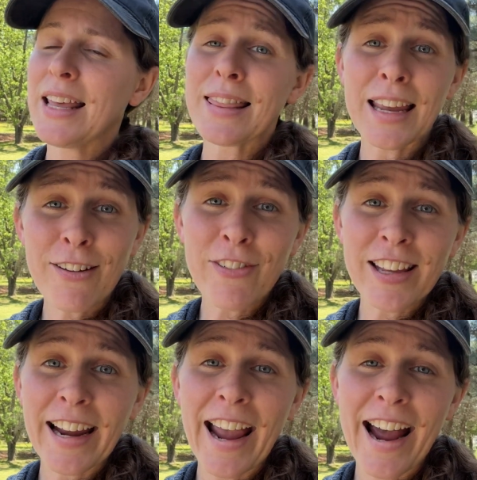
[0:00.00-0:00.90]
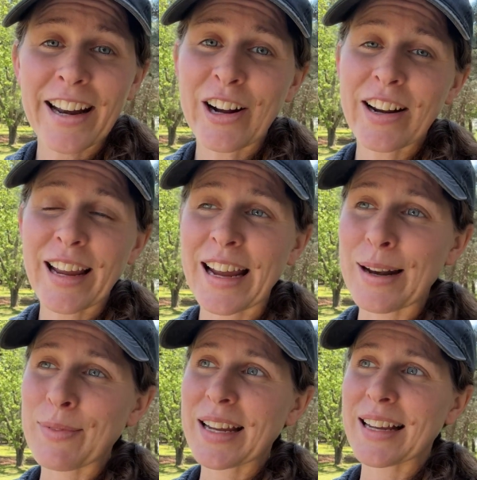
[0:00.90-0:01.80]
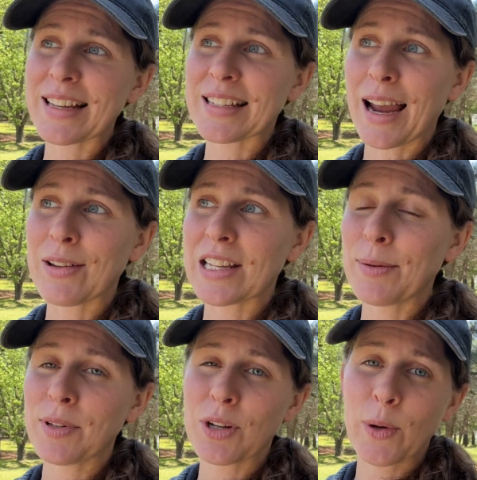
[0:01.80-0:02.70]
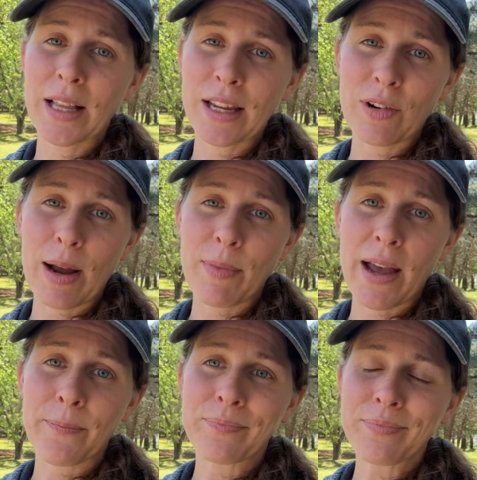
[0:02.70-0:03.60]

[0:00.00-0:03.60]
Thankfully I had it on hand because I was able to quickly grab that.